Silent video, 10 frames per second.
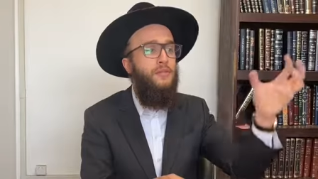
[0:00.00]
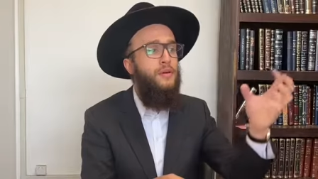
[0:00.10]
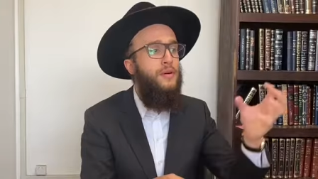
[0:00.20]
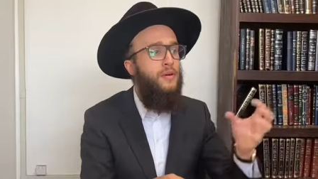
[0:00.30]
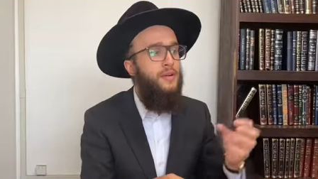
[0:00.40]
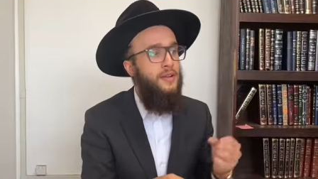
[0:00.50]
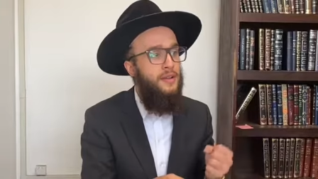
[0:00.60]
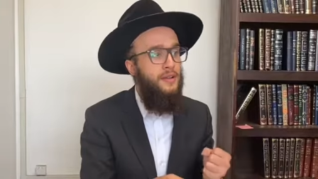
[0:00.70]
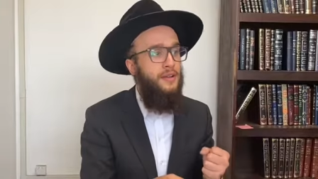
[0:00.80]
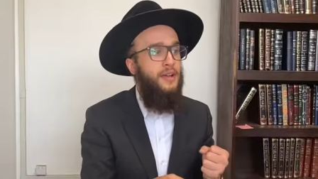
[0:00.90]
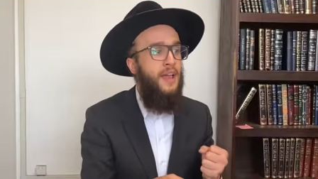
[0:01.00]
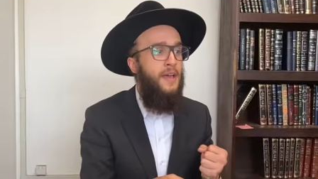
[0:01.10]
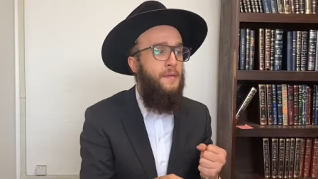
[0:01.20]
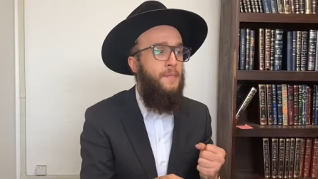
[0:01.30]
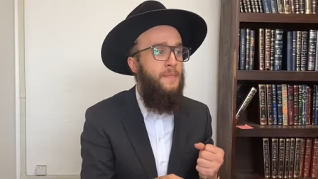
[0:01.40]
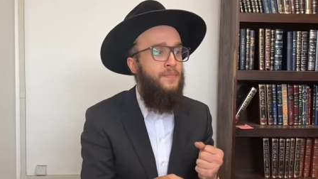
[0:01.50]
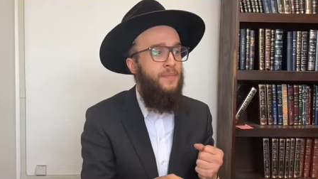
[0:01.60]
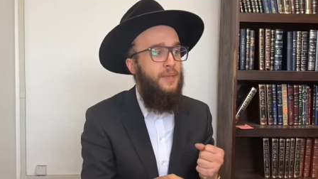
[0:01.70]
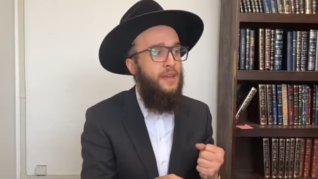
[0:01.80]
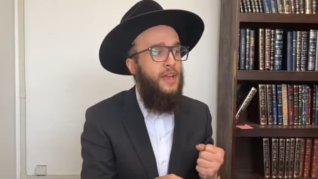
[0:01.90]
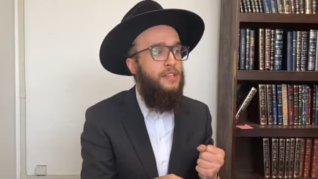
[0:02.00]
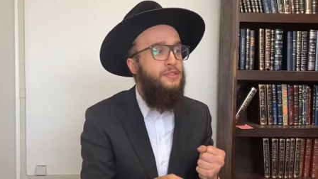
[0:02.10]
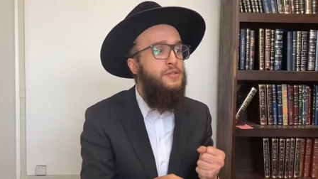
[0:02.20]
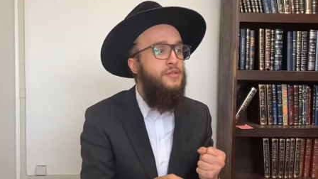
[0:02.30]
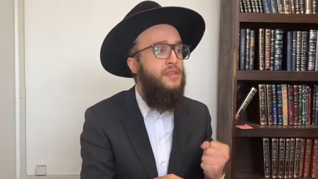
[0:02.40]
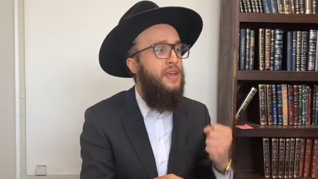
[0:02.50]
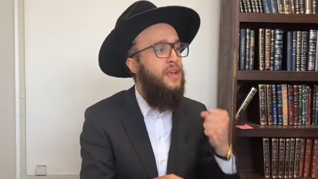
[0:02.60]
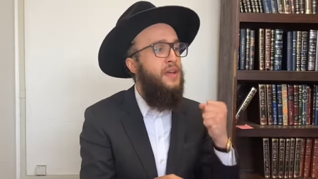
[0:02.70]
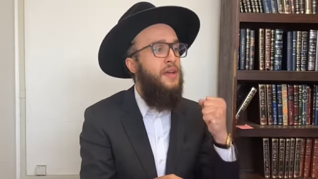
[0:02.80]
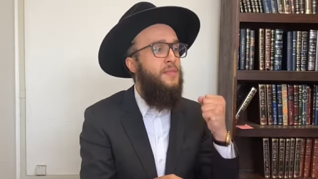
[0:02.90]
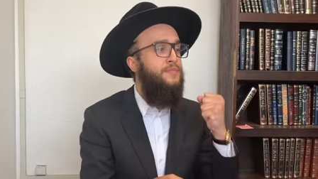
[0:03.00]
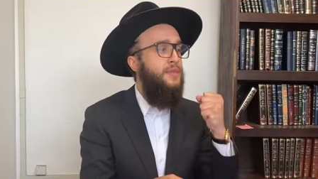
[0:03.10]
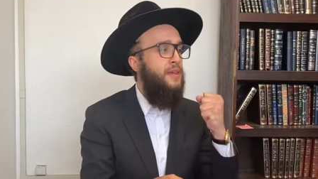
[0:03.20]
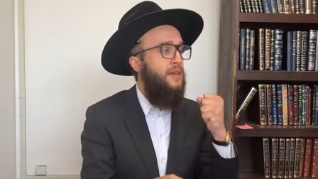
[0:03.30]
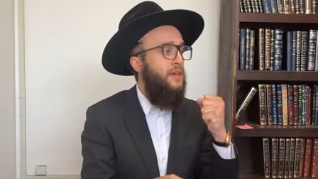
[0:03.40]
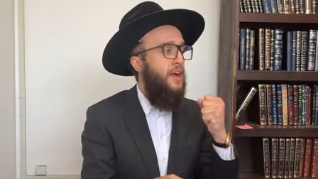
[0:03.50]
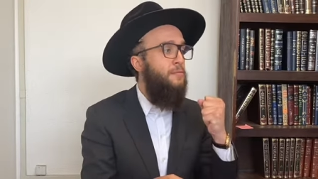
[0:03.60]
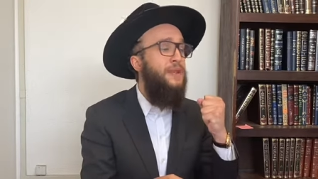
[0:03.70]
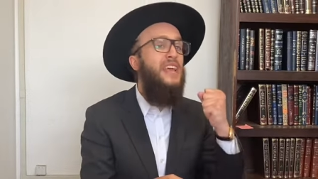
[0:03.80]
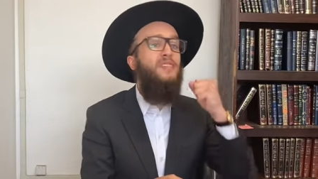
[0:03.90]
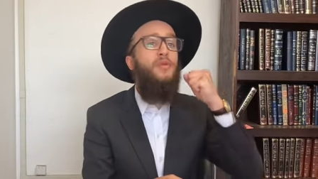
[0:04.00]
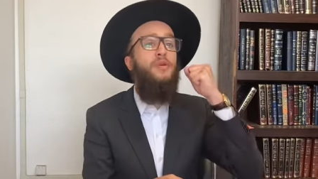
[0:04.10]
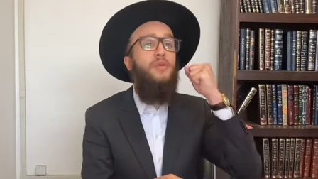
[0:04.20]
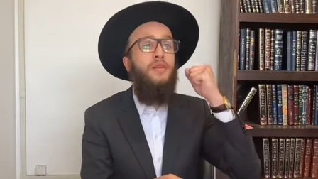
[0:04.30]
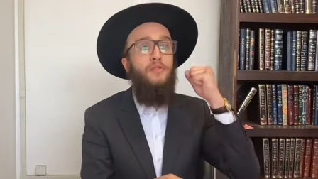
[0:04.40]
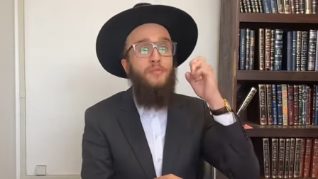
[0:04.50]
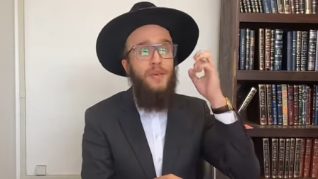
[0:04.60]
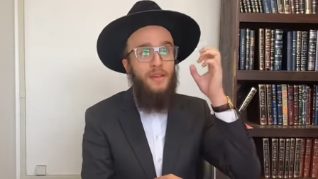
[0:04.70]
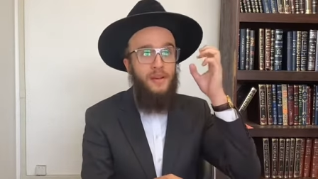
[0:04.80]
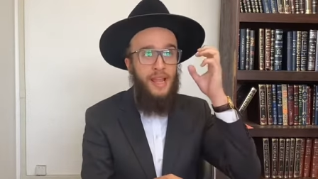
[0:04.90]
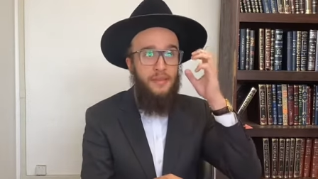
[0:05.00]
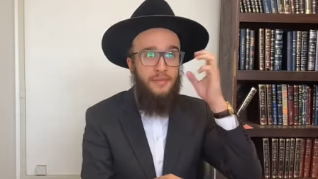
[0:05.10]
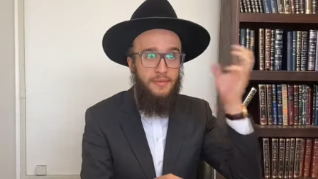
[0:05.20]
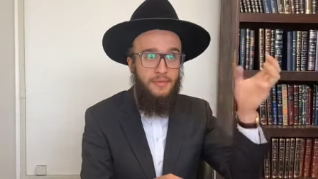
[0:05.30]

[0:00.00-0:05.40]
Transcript: We all um, eh, choose um, a place where we want to be in our life.